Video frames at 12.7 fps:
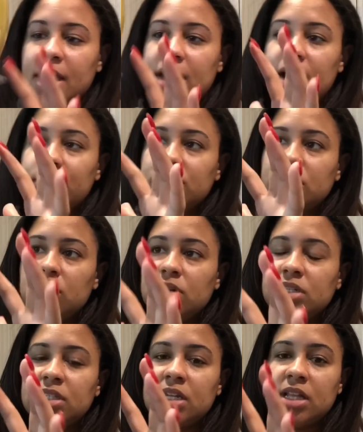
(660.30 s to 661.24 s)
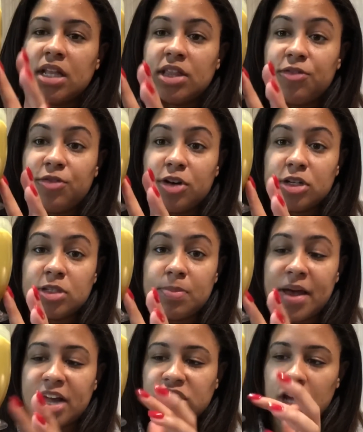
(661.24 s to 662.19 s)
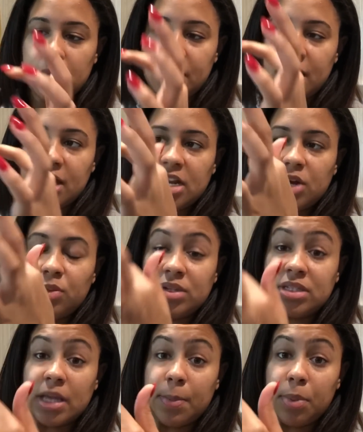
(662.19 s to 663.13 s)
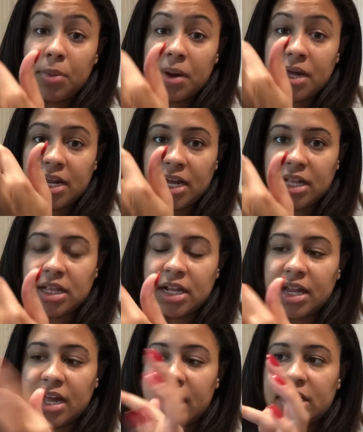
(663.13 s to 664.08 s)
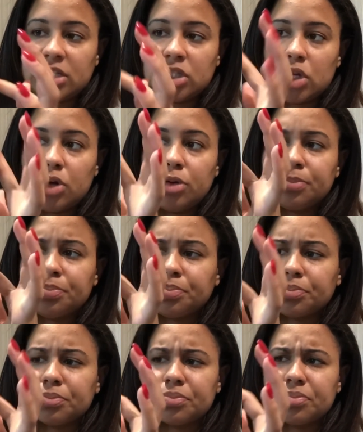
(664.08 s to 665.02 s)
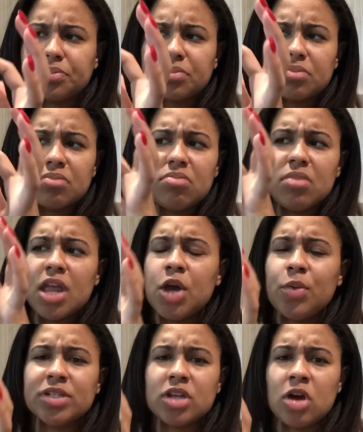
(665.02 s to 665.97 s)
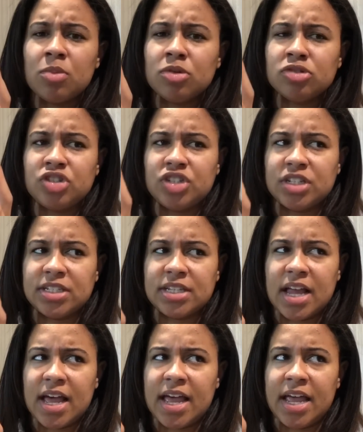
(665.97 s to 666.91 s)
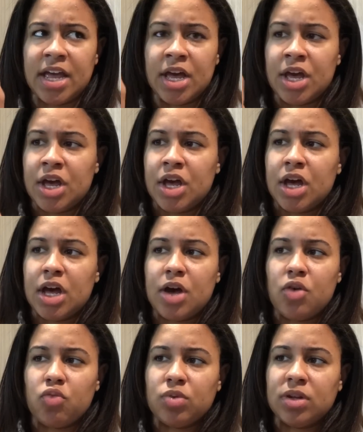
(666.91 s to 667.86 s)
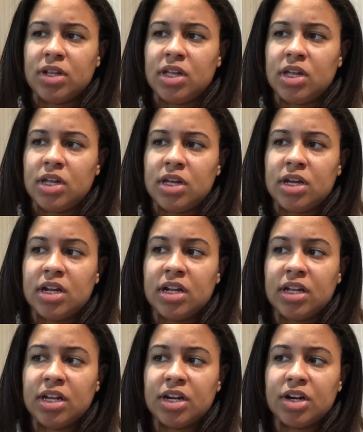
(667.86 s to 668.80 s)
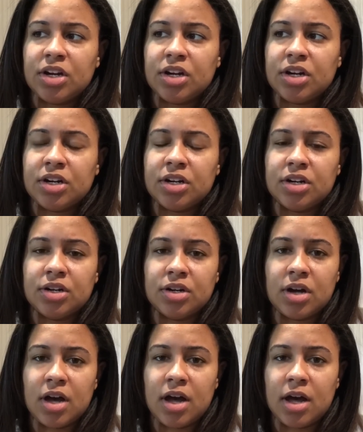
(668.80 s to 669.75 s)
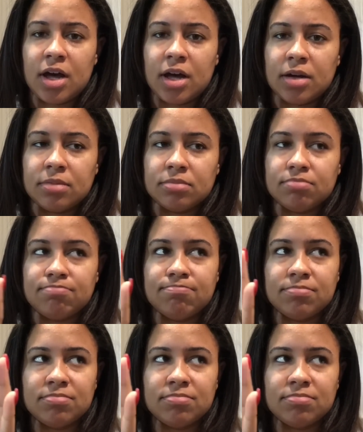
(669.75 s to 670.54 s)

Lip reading: And I was noticing that the first batch I made, it was separating in the glass, so it was almost just like a really clear, kind